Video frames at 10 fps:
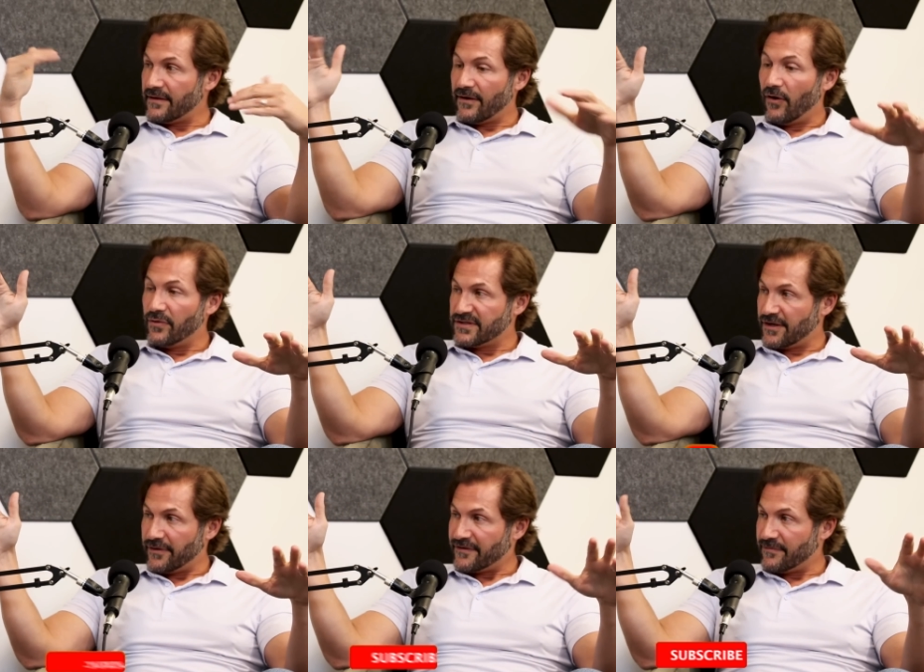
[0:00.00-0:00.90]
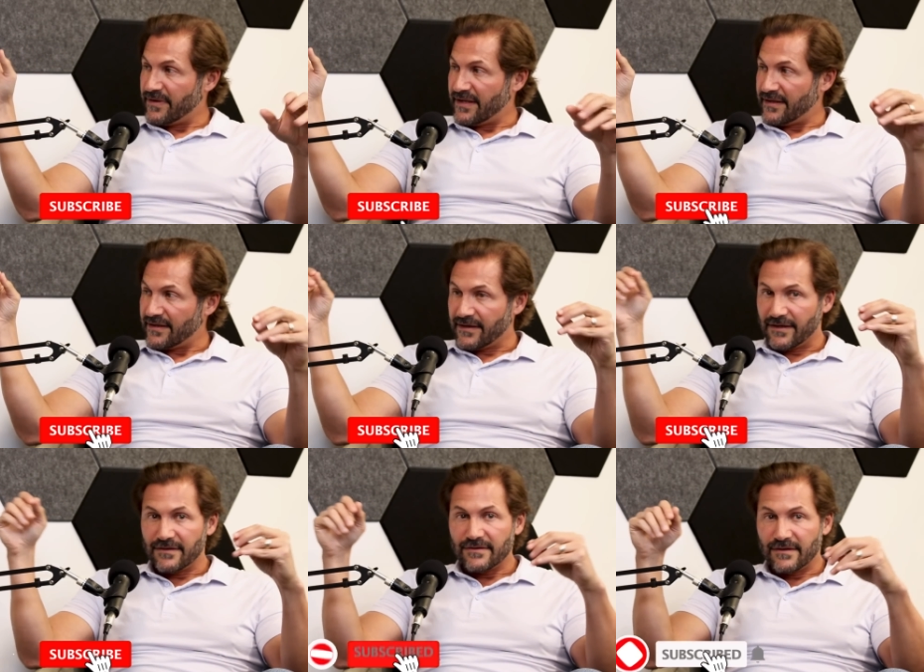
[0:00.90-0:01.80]
always going to be
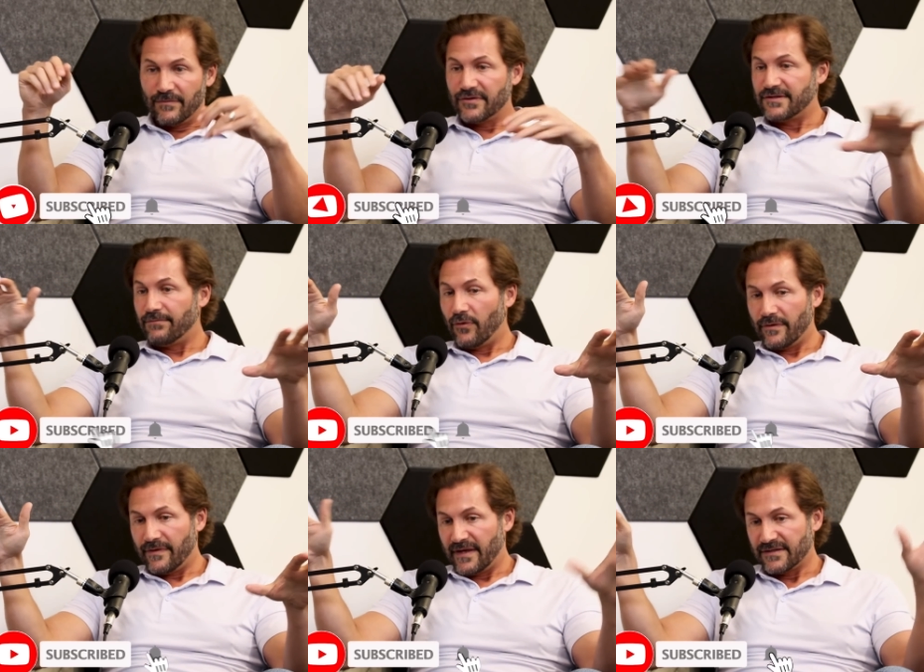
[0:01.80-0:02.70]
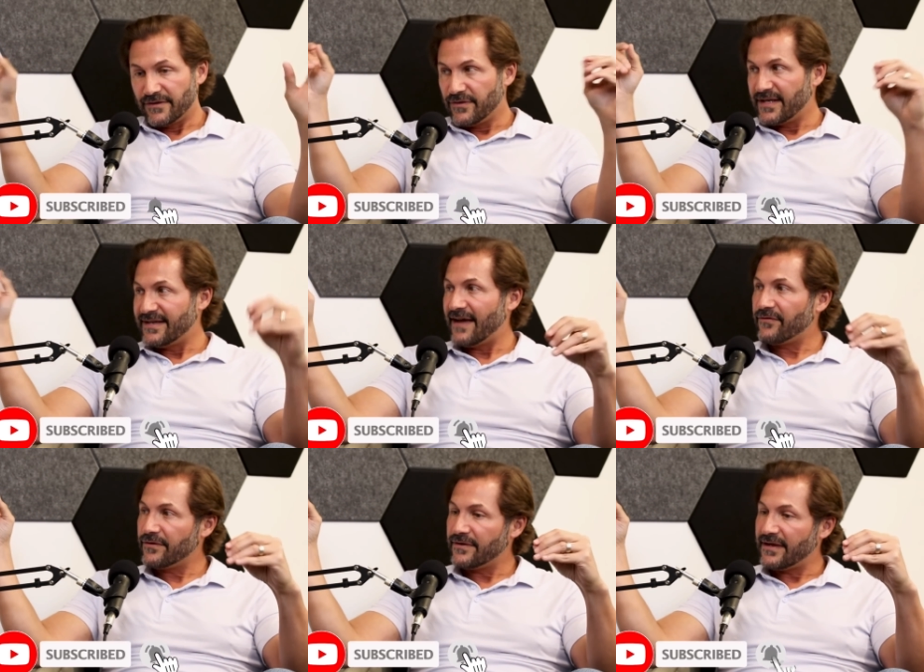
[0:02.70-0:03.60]
the most important thing. So you can
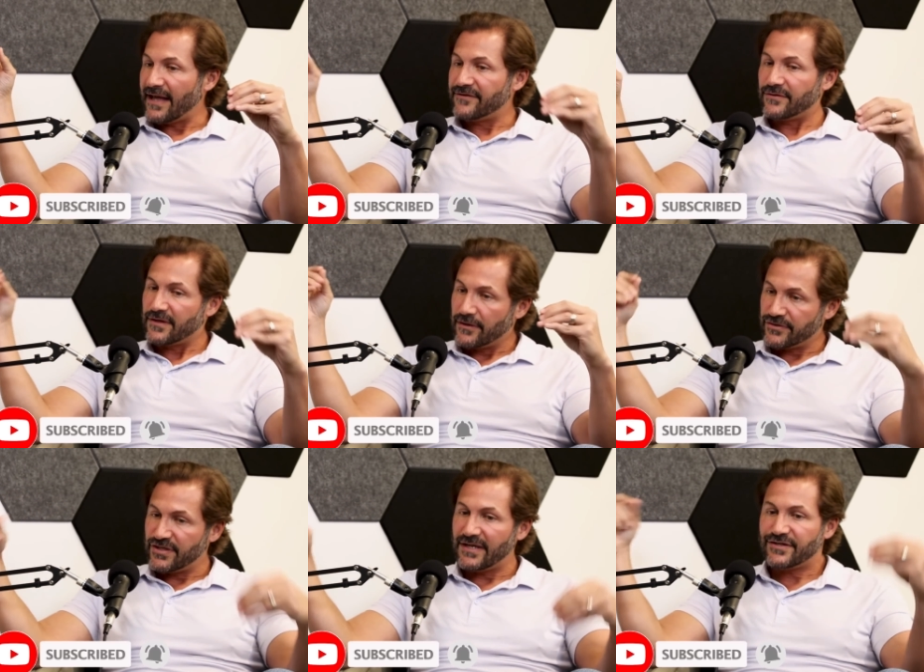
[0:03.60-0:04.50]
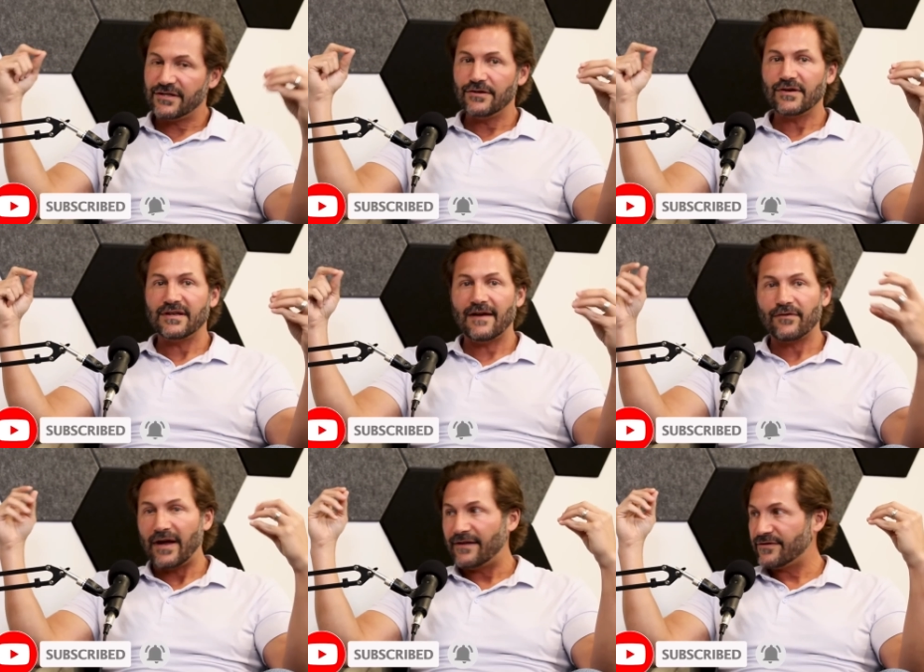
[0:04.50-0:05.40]
never enter a negotiation, you can
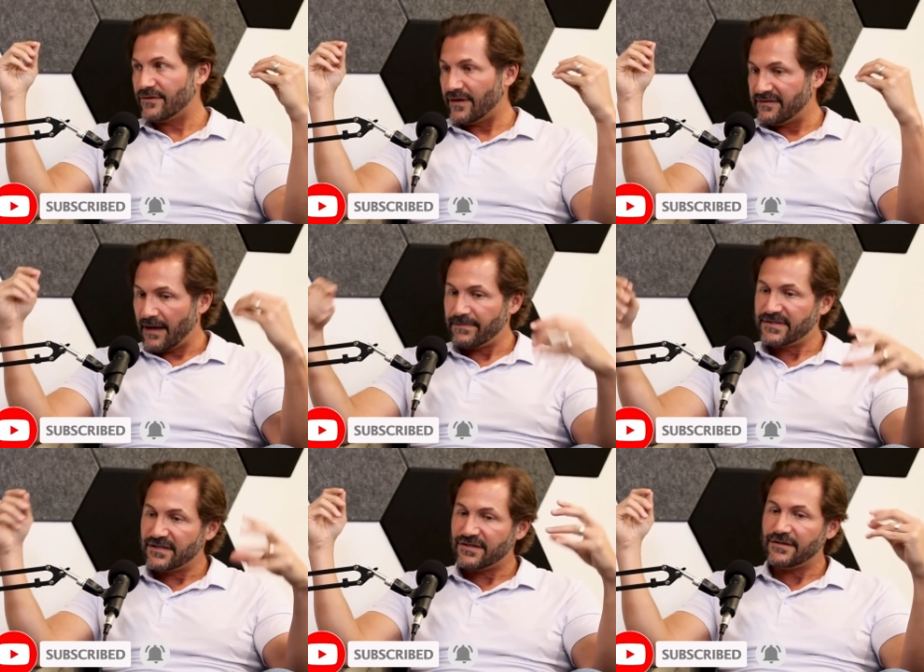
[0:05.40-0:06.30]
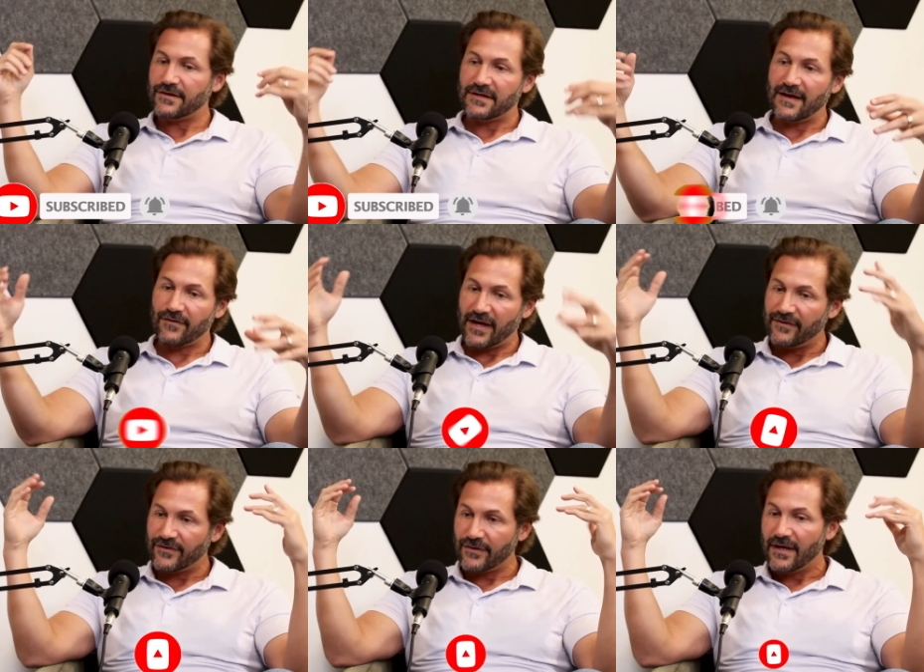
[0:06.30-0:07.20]
never enter a deposition, you can never
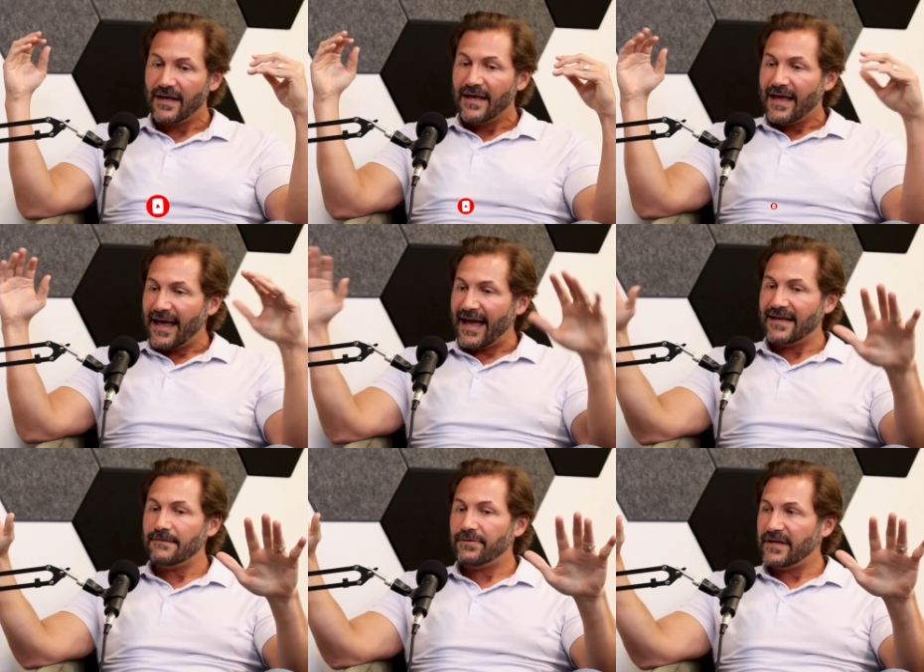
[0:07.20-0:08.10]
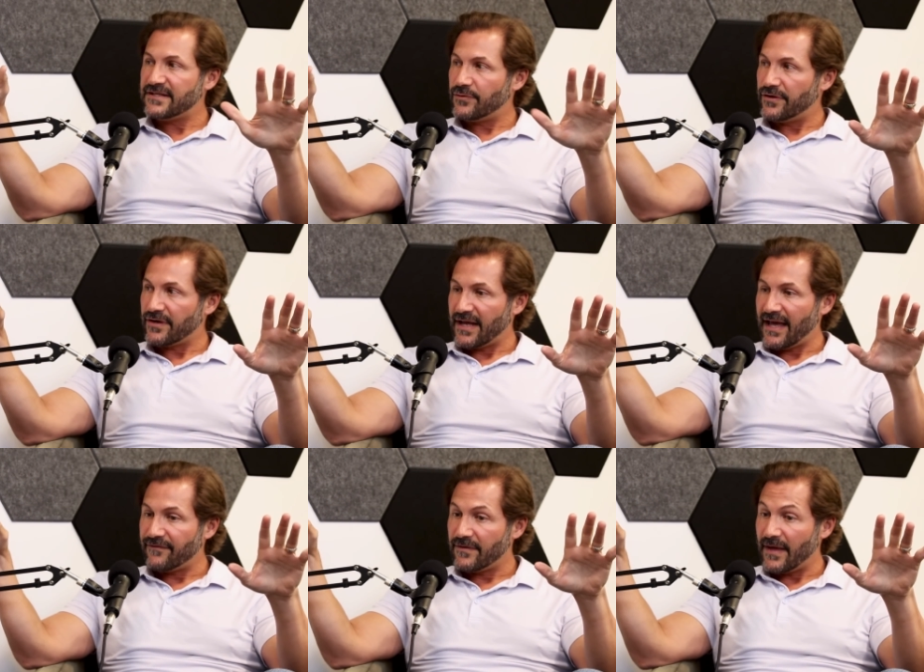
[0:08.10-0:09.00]
enter any place where you're going to
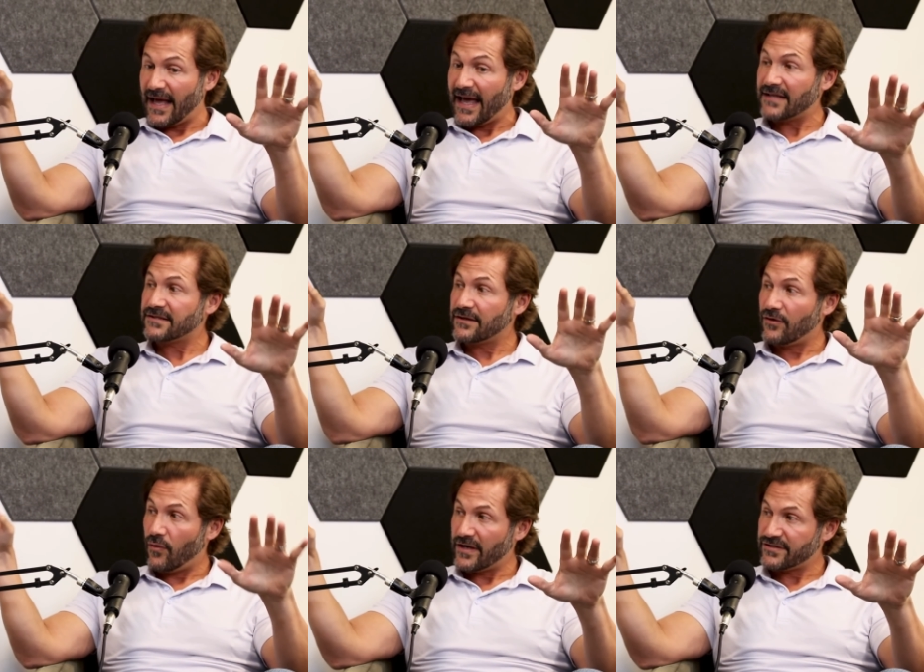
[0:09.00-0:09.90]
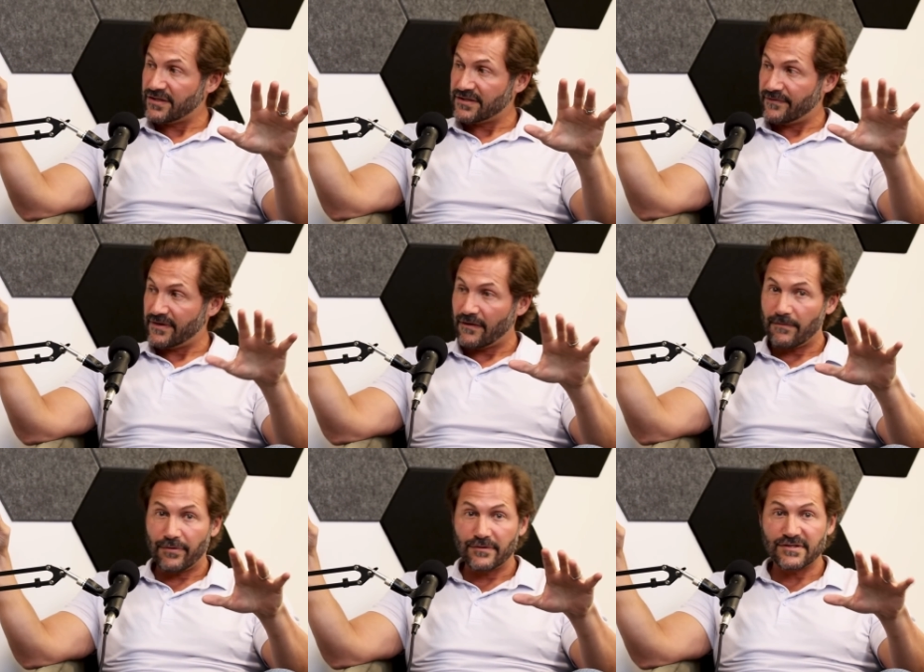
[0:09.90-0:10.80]
have to ask questions of another
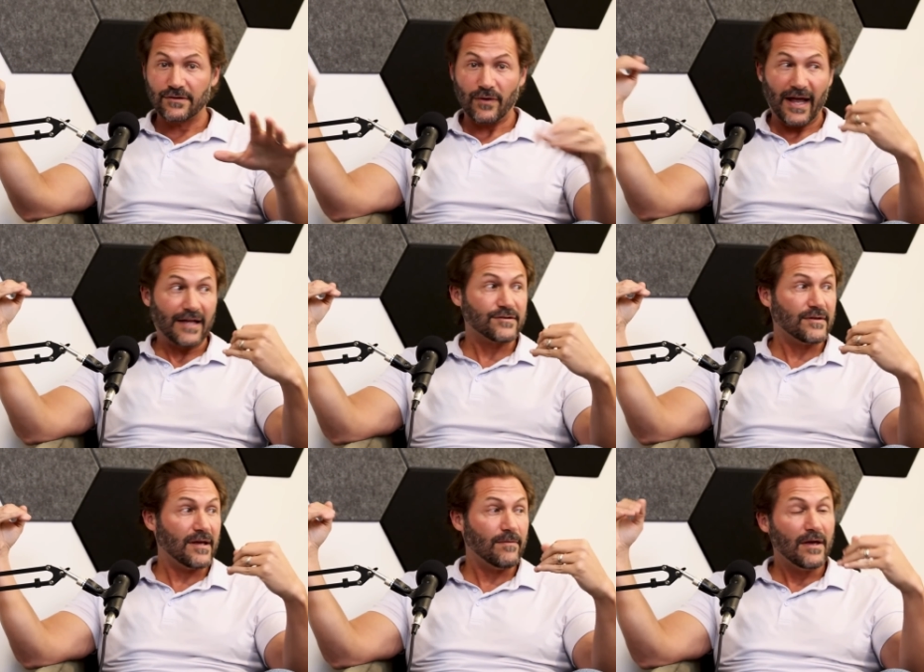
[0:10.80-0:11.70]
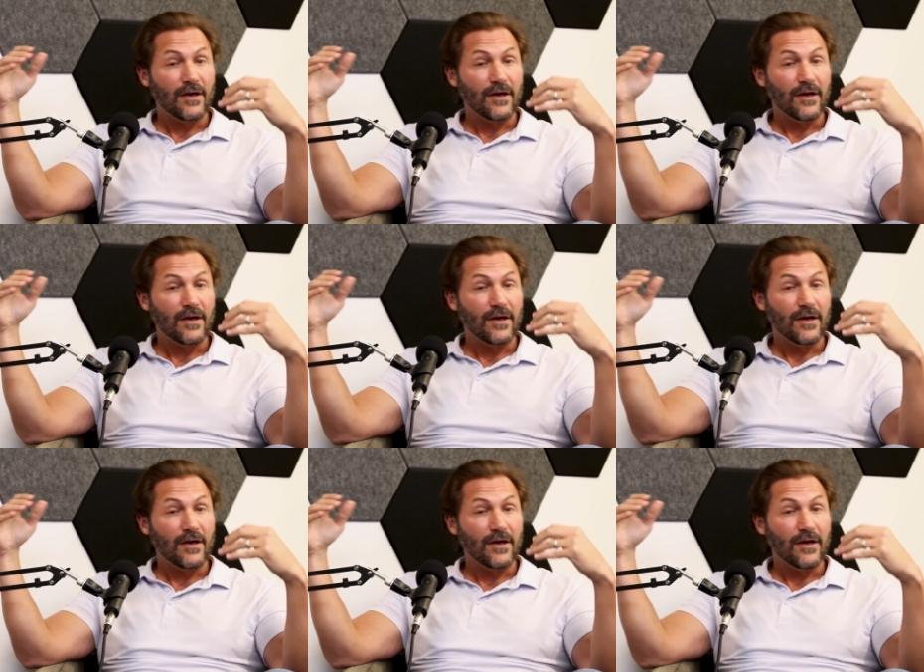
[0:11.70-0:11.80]
person or answer them